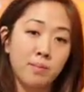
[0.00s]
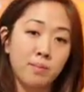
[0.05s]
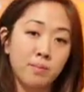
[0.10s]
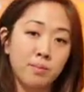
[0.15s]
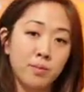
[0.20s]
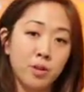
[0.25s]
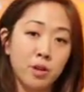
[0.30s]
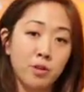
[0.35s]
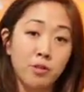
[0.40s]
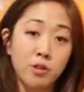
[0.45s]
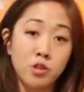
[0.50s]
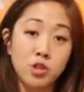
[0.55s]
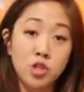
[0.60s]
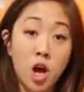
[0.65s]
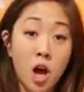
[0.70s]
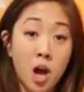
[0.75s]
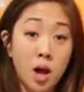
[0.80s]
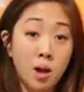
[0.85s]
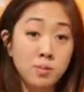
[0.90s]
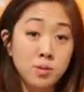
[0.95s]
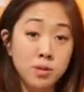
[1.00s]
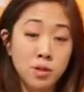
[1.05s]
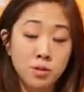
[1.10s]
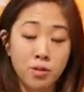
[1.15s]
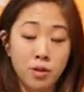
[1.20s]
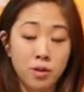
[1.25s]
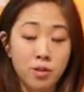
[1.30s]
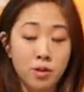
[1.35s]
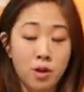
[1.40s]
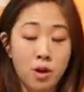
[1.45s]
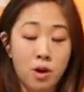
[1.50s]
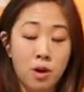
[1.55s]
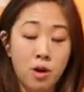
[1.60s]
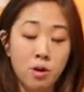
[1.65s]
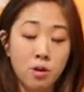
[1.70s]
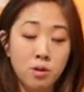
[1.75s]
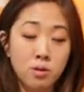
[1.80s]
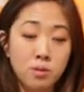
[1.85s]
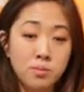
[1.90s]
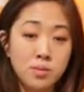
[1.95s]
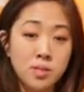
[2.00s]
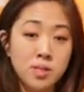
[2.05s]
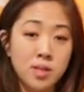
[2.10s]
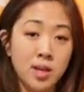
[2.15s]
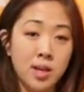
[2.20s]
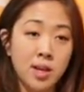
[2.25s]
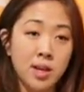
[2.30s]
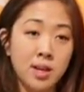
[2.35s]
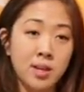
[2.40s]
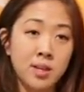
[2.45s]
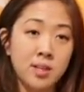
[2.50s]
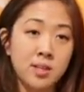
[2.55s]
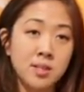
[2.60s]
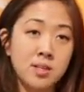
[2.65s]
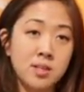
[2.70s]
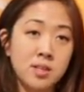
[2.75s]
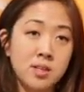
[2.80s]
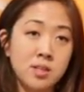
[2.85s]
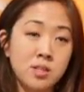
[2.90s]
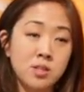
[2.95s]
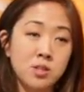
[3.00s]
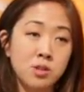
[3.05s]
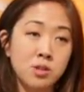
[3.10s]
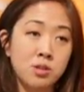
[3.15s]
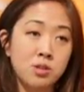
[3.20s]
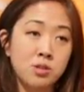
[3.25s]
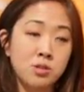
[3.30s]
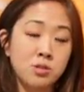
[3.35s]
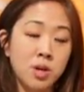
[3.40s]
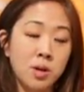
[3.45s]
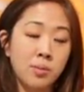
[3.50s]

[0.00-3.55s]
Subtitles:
look for jobs, look for other homes, and so you do come